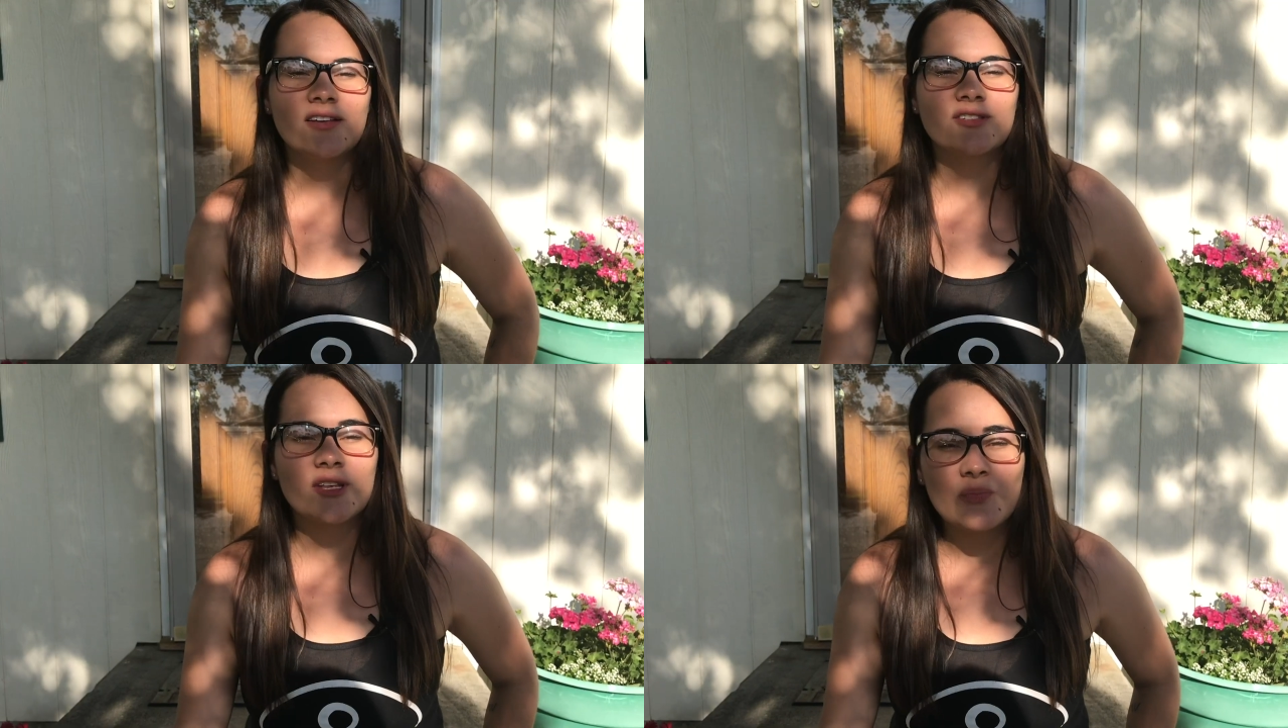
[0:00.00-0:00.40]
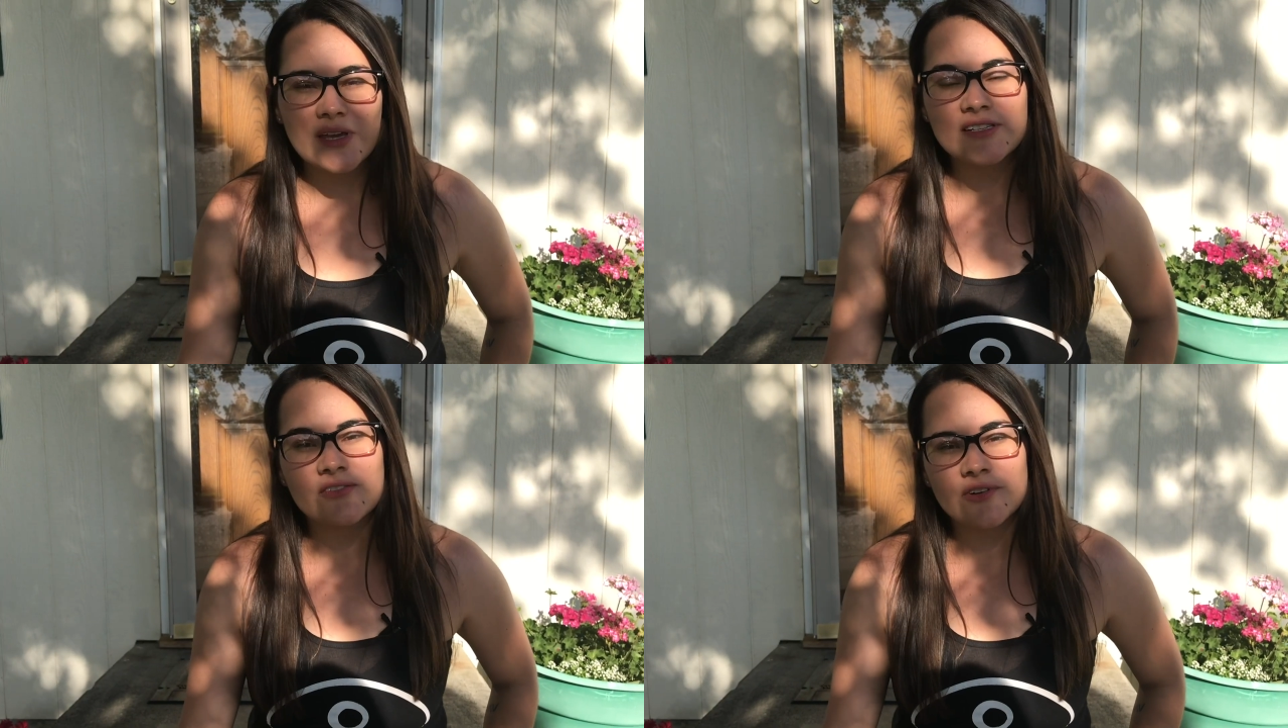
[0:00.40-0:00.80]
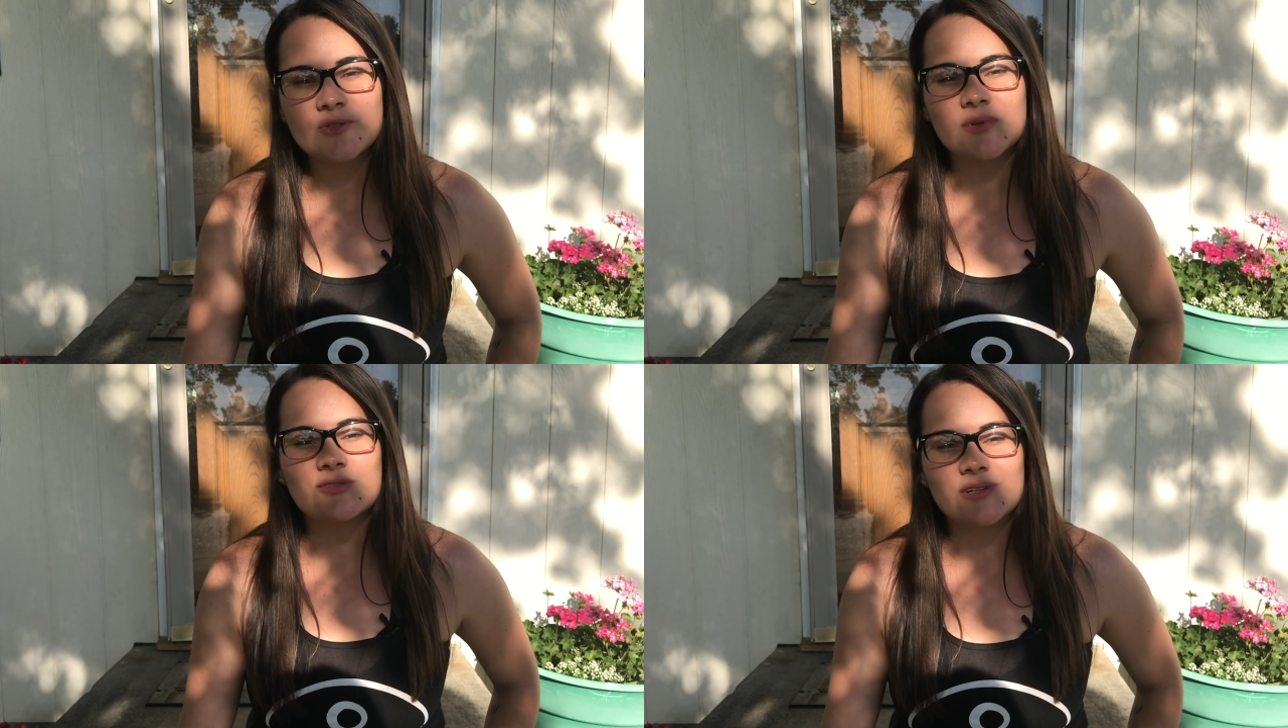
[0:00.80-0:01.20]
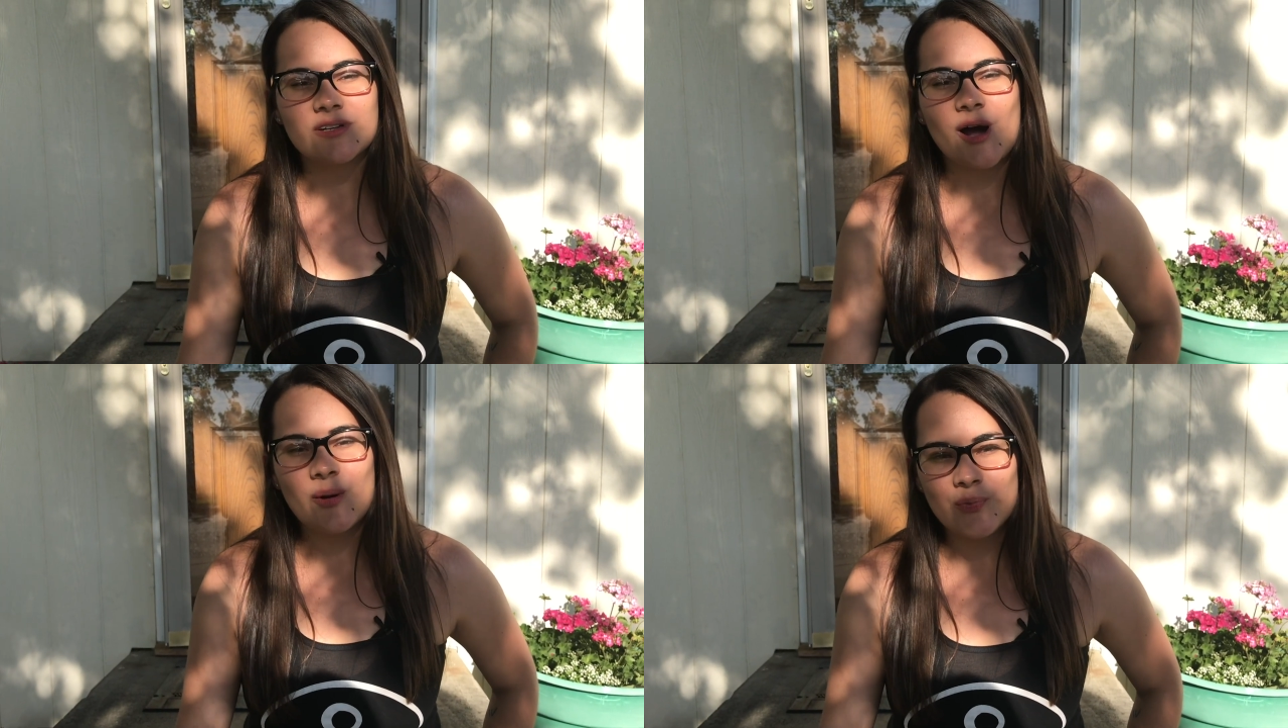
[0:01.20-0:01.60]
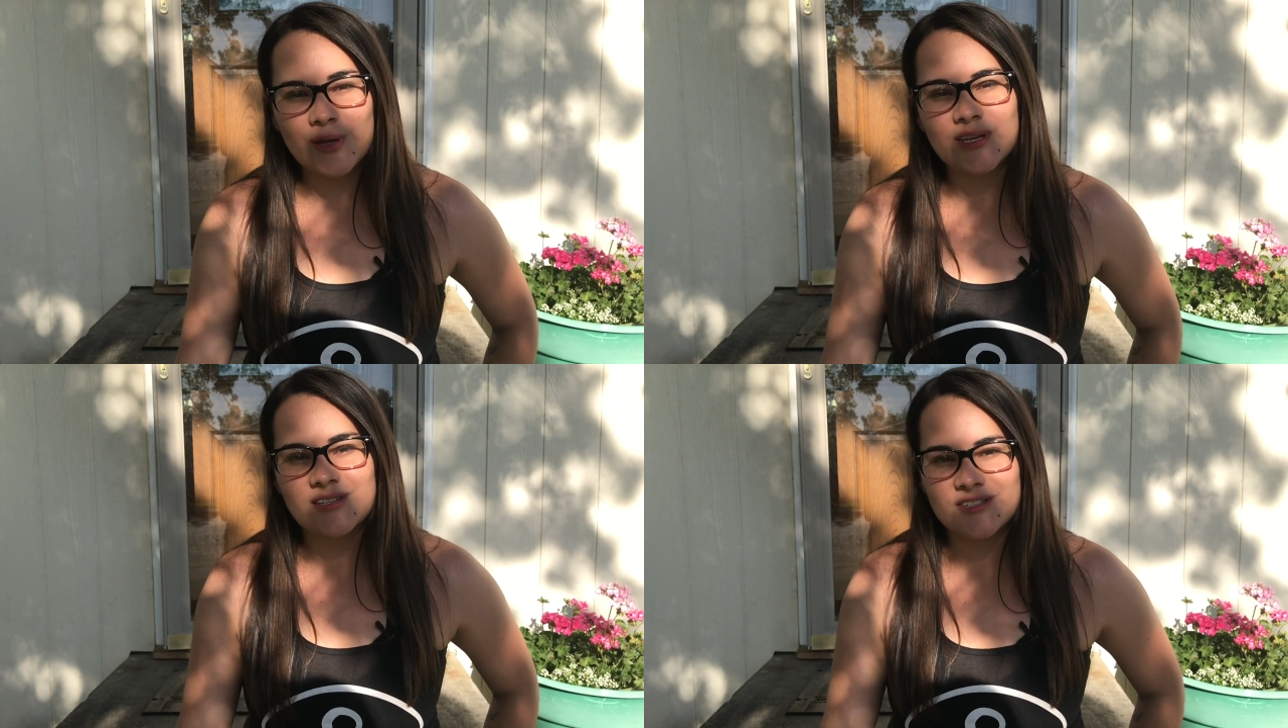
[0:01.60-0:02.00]
So the big difference between
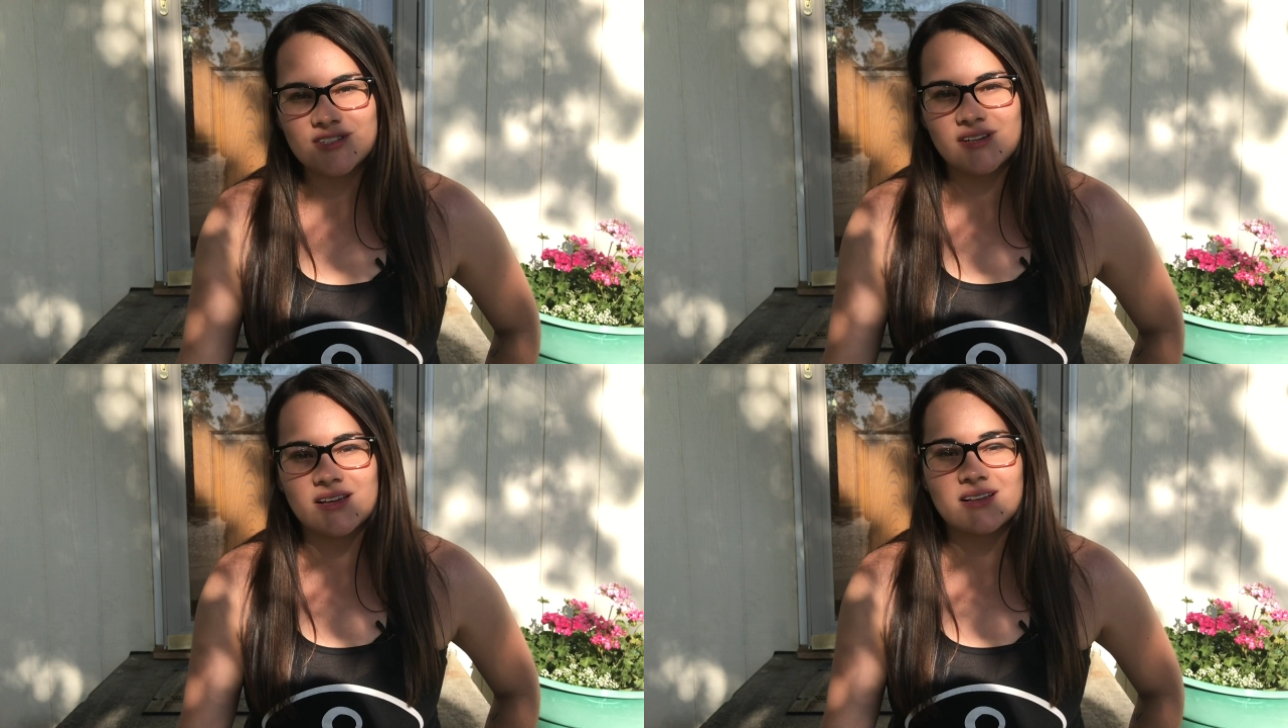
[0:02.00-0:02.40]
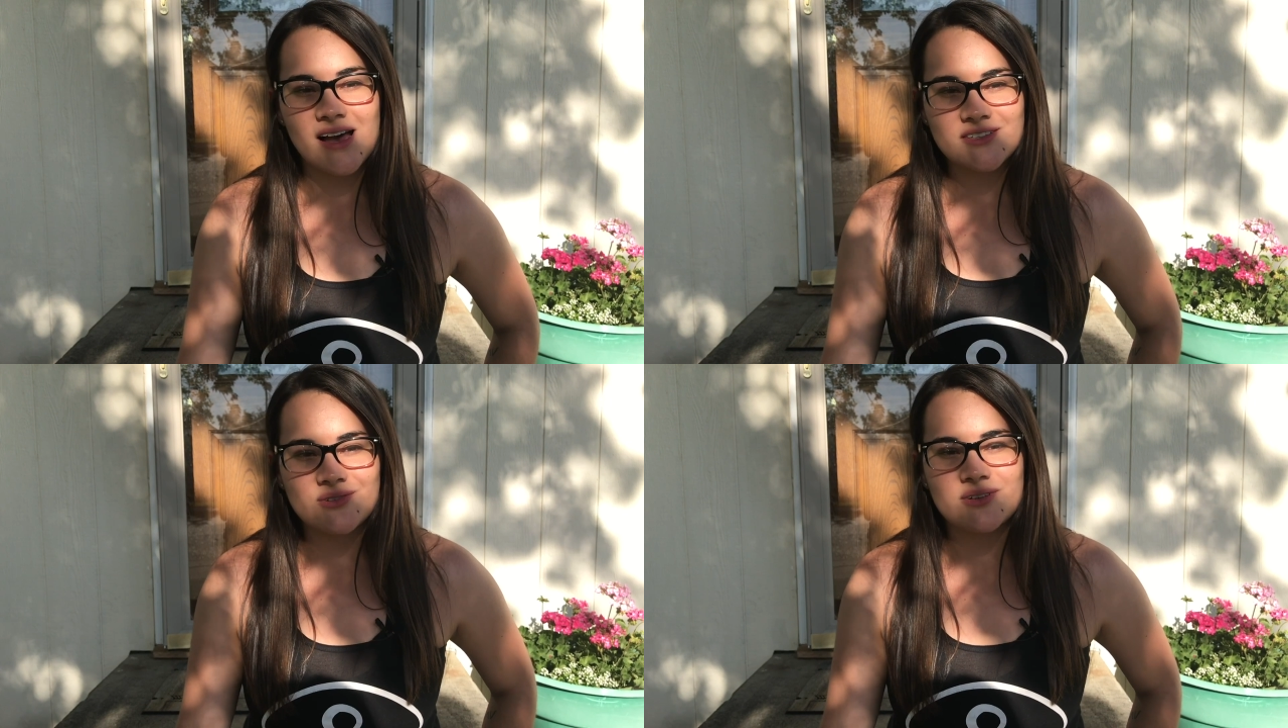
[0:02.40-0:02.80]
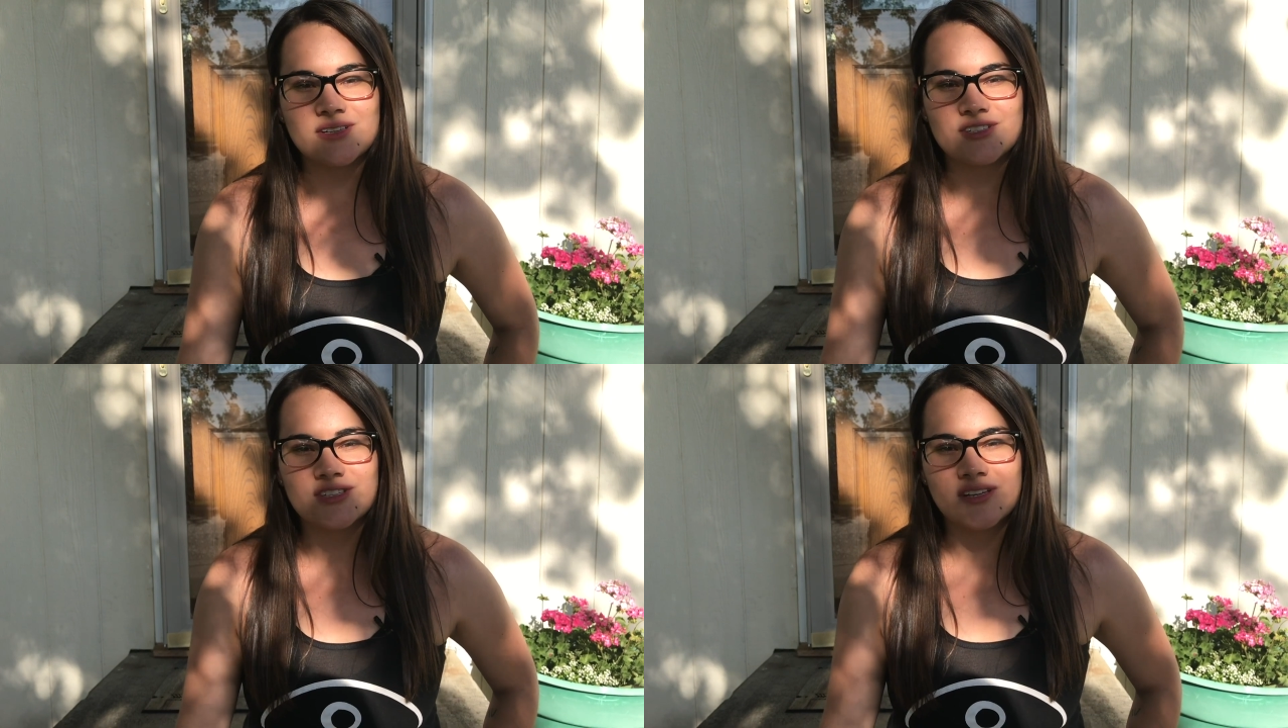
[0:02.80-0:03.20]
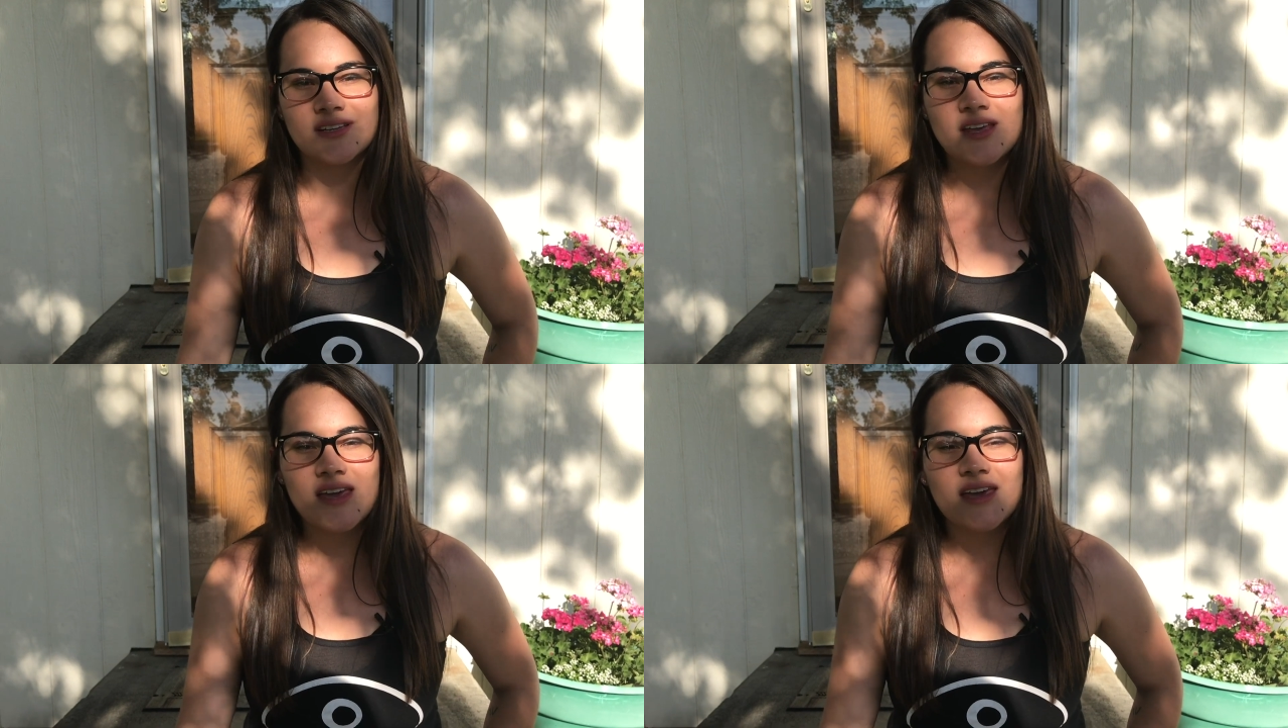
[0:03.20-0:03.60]
operant conditioning and classical conditioning